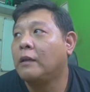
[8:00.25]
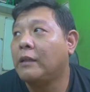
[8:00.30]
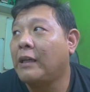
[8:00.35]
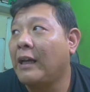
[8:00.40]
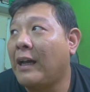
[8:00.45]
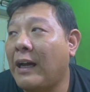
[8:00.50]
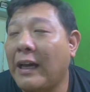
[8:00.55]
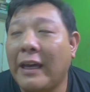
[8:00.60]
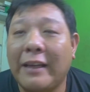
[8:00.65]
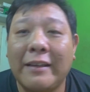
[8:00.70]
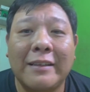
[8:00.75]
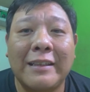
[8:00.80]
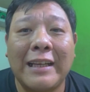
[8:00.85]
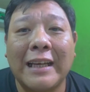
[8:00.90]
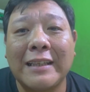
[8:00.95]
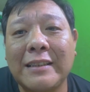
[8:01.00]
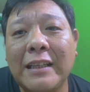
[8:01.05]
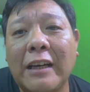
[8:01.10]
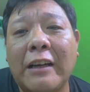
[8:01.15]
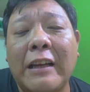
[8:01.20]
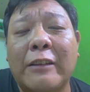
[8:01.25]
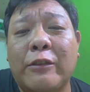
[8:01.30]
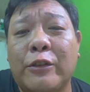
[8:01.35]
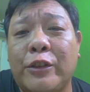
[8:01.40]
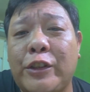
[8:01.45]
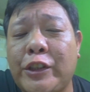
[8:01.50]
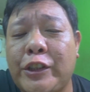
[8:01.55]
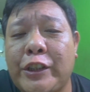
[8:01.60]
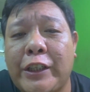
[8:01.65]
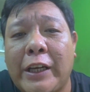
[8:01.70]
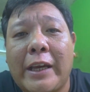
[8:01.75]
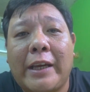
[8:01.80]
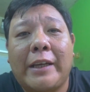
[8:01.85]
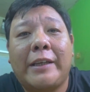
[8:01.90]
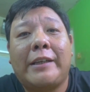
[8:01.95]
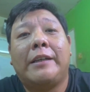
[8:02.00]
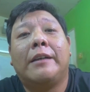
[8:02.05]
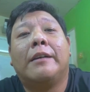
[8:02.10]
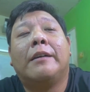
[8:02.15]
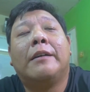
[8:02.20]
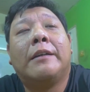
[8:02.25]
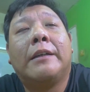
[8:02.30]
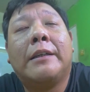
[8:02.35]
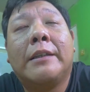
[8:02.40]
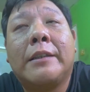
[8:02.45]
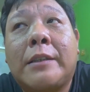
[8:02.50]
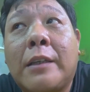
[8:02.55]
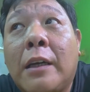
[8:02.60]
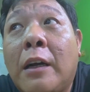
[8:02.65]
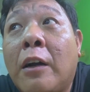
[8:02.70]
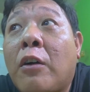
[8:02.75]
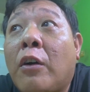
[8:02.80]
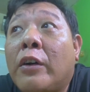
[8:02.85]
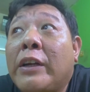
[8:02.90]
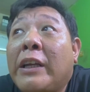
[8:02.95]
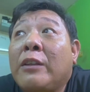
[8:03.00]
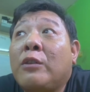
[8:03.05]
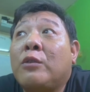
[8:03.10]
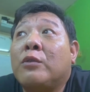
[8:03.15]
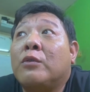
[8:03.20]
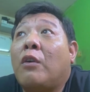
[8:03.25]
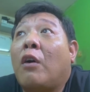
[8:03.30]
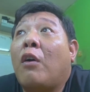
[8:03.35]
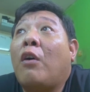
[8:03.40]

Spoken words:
Yeah, and the next thing I'd like to share here is according to